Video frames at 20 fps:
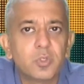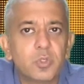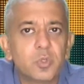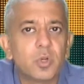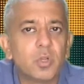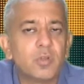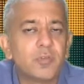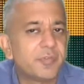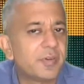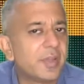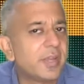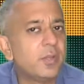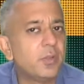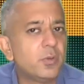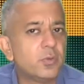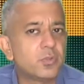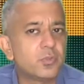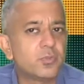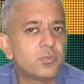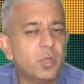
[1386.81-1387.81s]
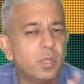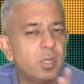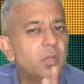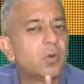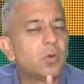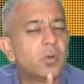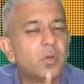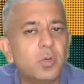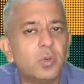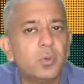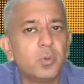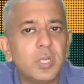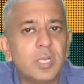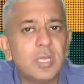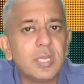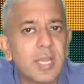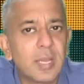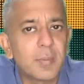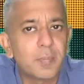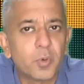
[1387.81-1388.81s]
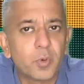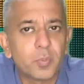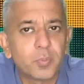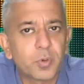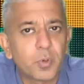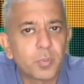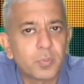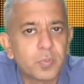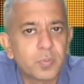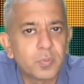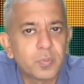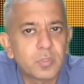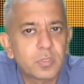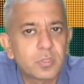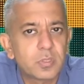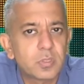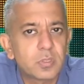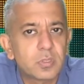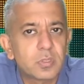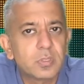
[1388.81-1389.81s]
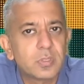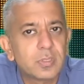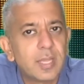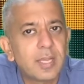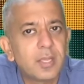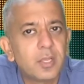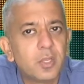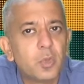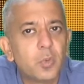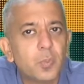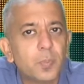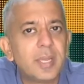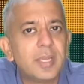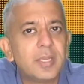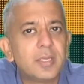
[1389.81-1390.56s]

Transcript: all find useful in order to recap your problems. Thank you. Bye.